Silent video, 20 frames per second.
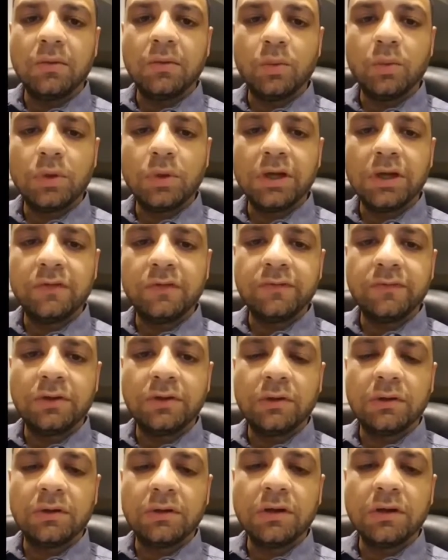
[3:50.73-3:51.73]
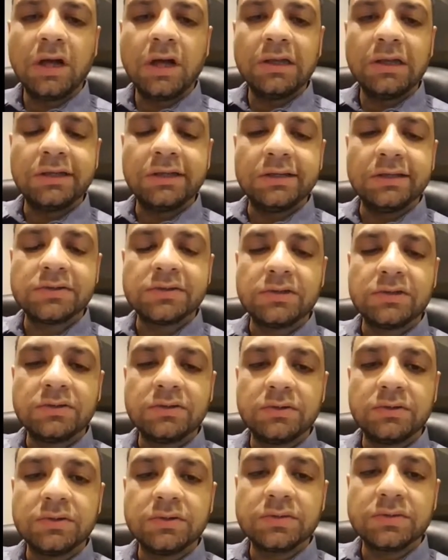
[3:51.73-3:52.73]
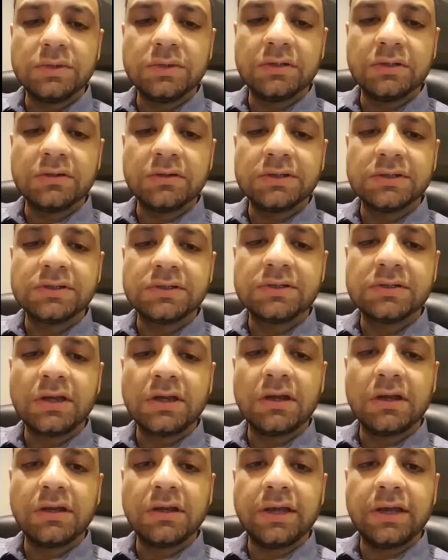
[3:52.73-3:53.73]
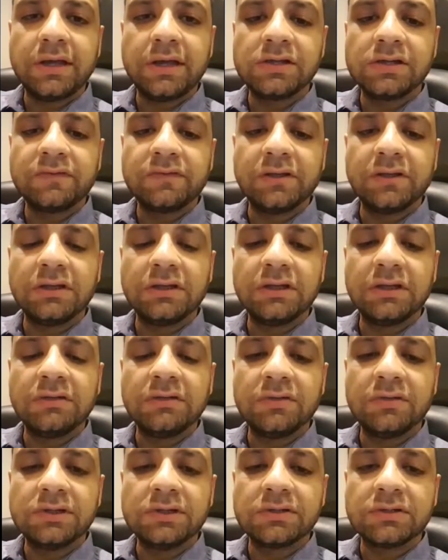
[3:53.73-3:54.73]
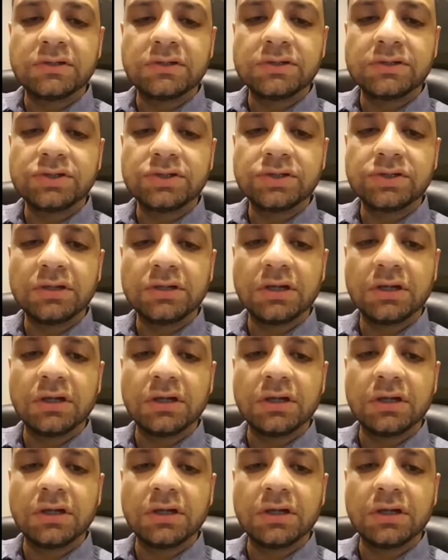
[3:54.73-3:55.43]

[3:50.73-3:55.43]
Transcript: One of your colleagues introduced me to this NIH-funded research